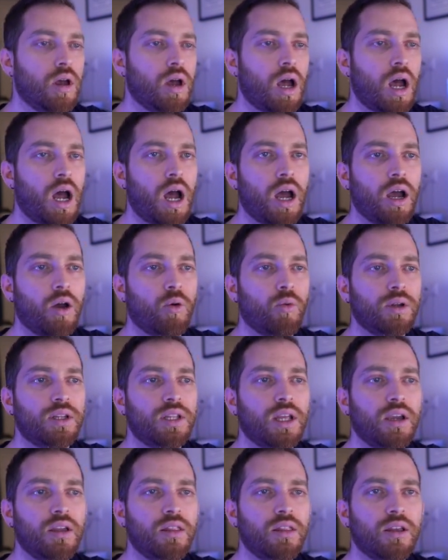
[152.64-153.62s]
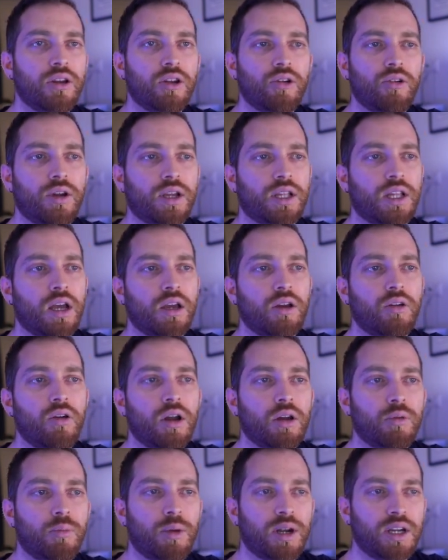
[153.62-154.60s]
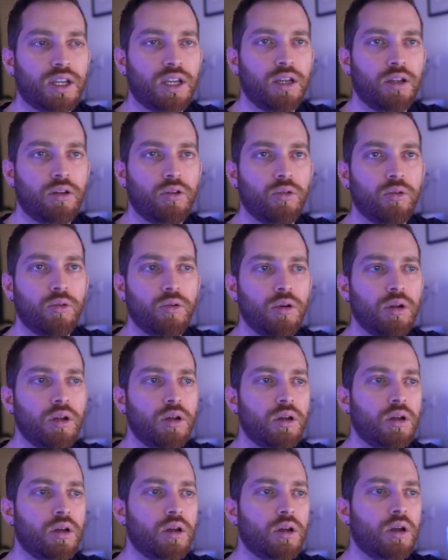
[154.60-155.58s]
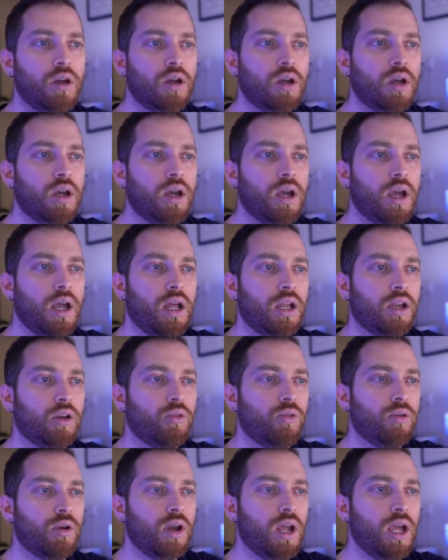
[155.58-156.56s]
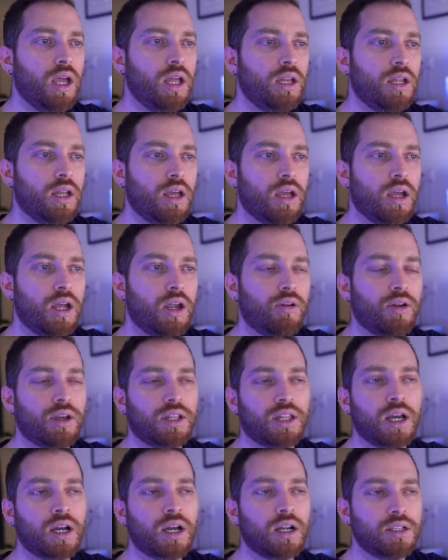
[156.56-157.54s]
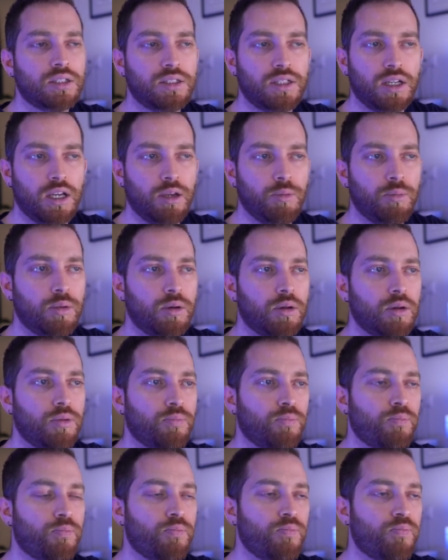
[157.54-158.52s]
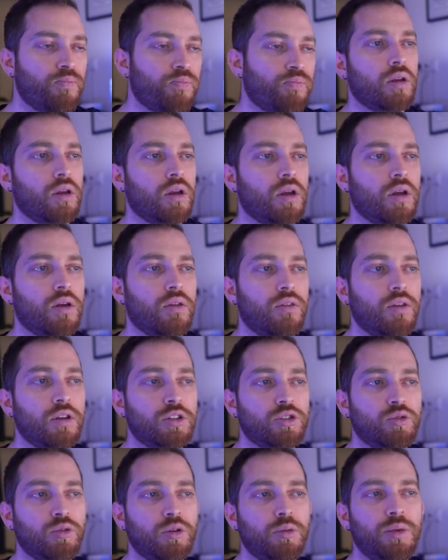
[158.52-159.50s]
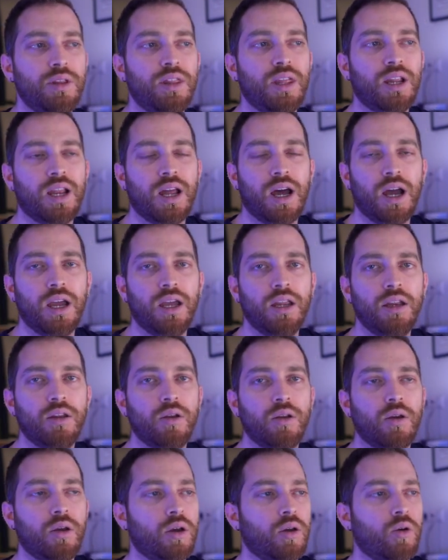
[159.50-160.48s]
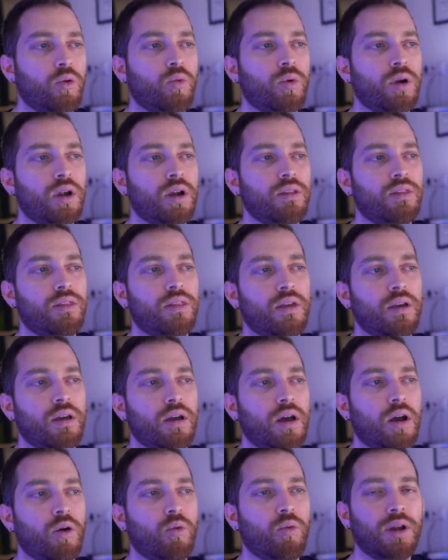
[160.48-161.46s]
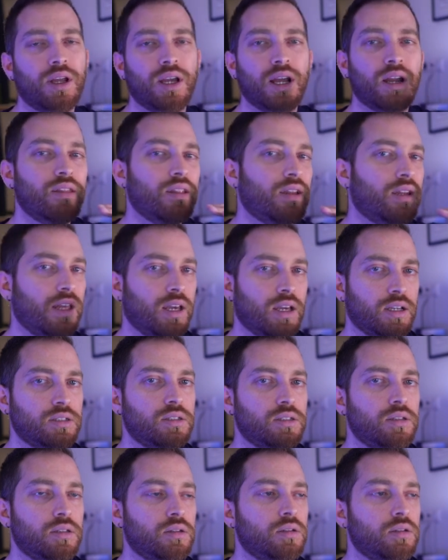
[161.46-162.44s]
I will take the rectangular marquee tool and create a rectangle shape. This will be the line where I will cut the text.